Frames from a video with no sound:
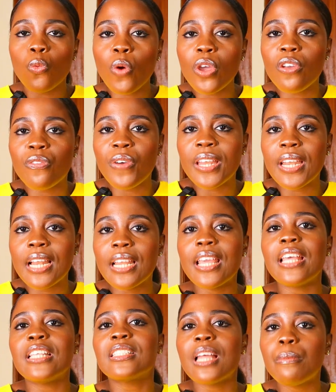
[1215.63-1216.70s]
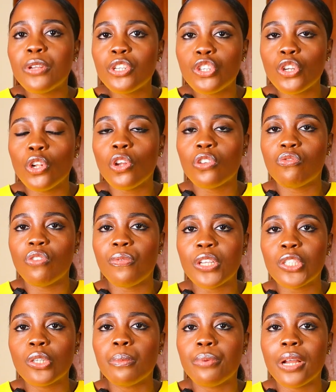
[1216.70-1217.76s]
when you finally establish your luxury
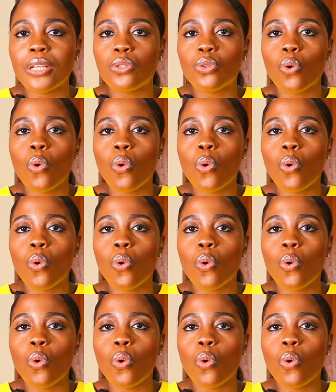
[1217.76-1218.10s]
fashion brand.